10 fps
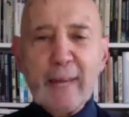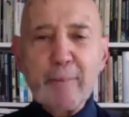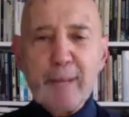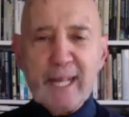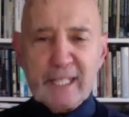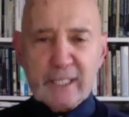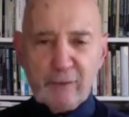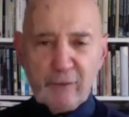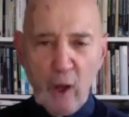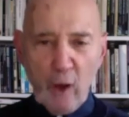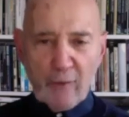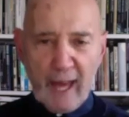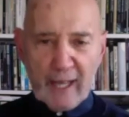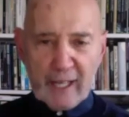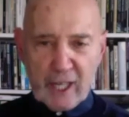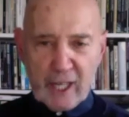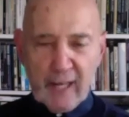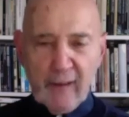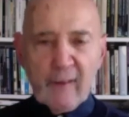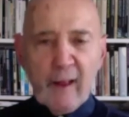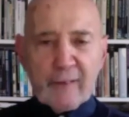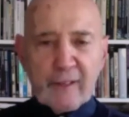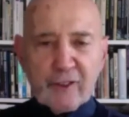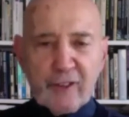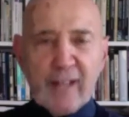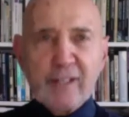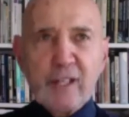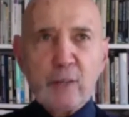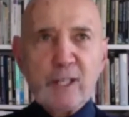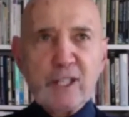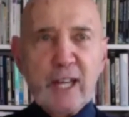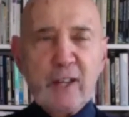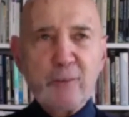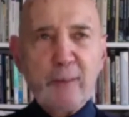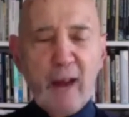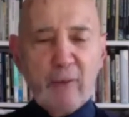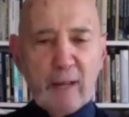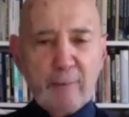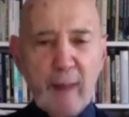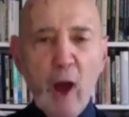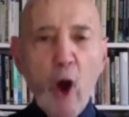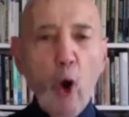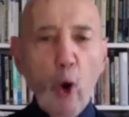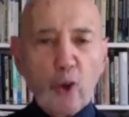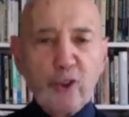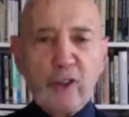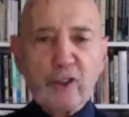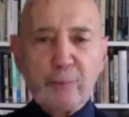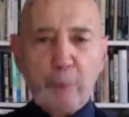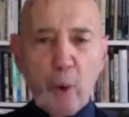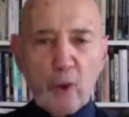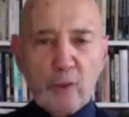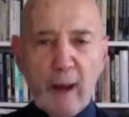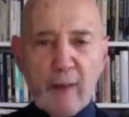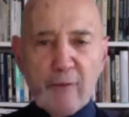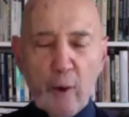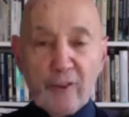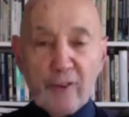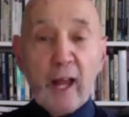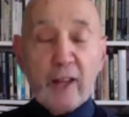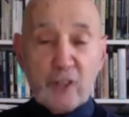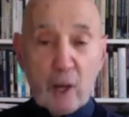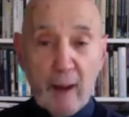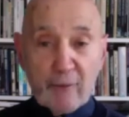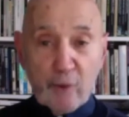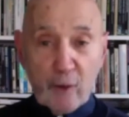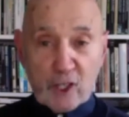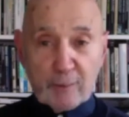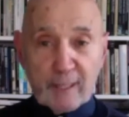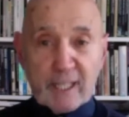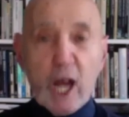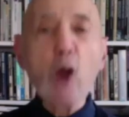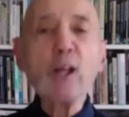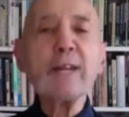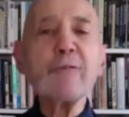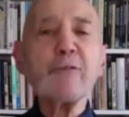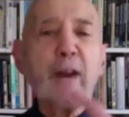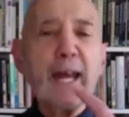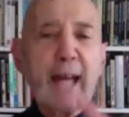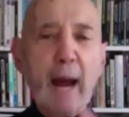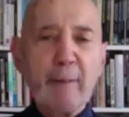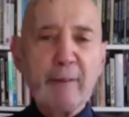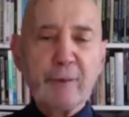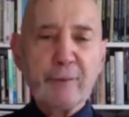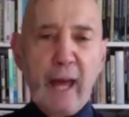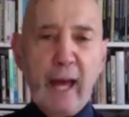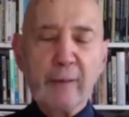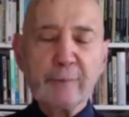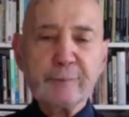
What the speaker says: impeding the flow of energy, the center which keeps me upright and back also supports my voice. So my voice should be totally free coming from there.